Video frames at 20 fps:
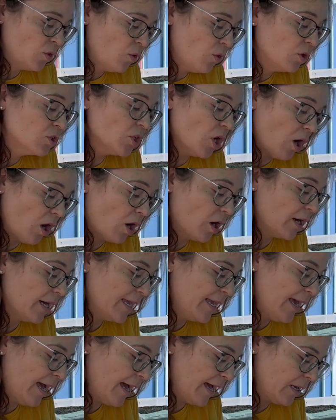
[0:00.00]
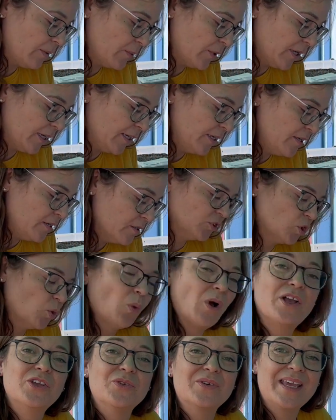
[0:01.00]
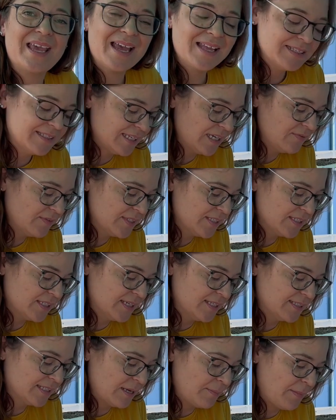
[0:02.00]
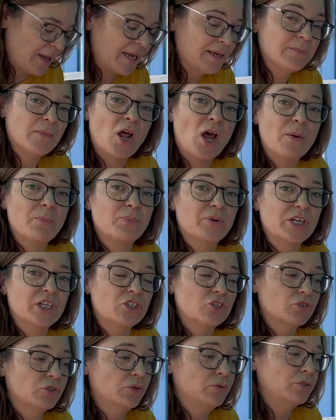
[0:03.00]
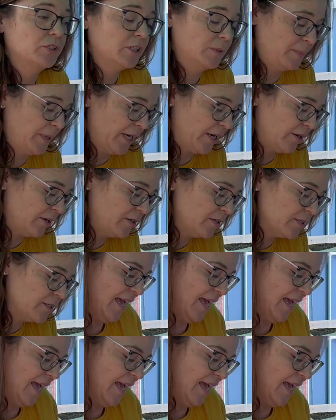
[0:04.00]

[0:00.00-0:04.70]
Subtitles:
Golds are a hybrid. So while you can save the seeds, they might not breed true to the parent.